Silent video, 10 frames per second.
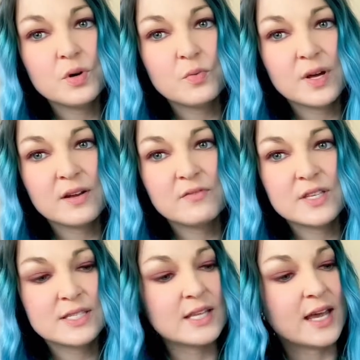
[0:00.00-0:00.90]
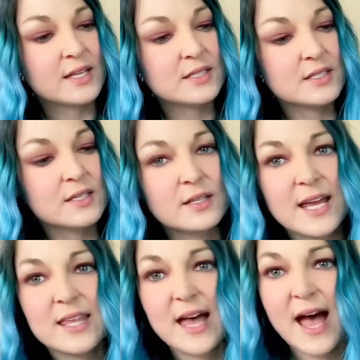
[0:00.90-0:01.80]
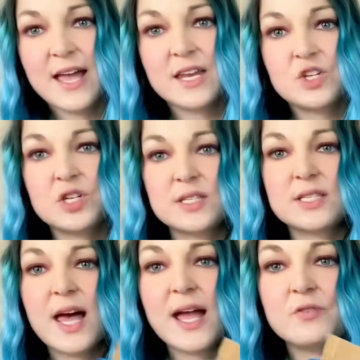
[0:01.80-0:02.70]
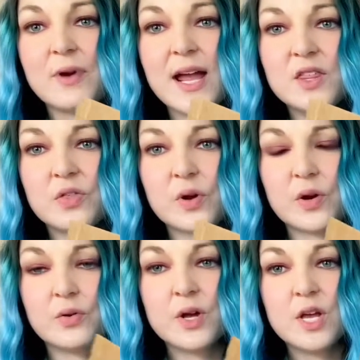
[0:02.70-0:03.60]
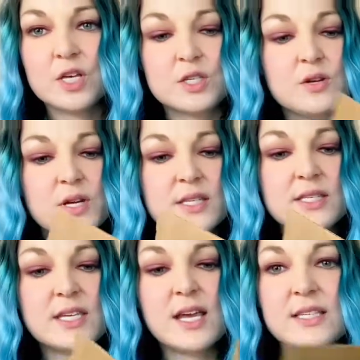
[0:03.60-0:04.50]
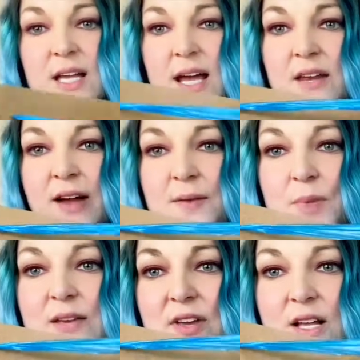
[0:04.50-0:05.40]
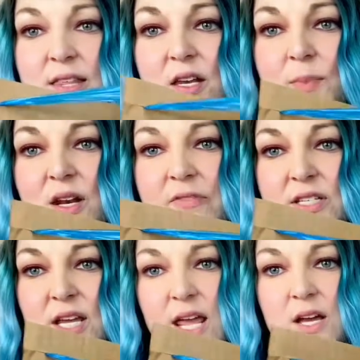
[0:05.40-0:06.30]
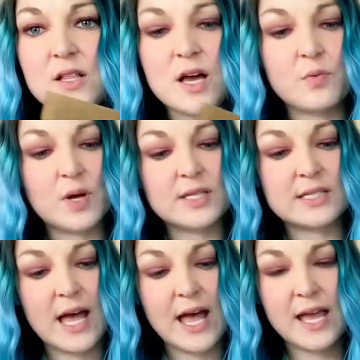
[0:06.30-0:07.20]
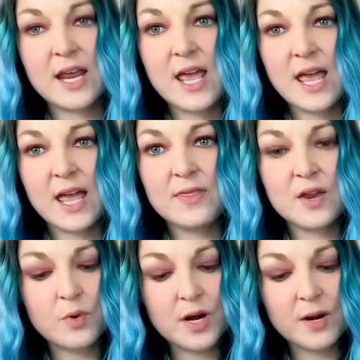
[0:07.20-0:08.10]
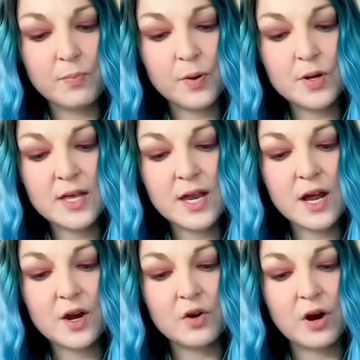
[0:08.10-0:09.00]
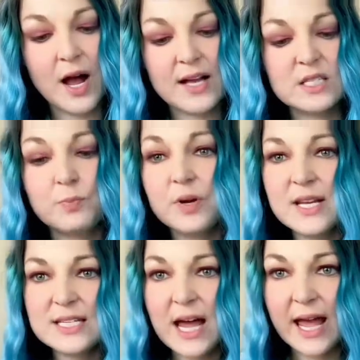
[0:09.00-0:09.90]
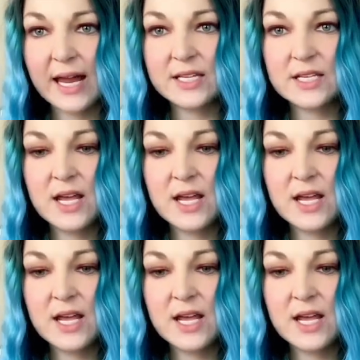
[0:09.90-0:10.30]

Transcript: one of the slits like that, and it should slide right through. So you can see it's kind of, I'm leaving a little bit of a tail on one side, and then we're gonna pull it across pretty tight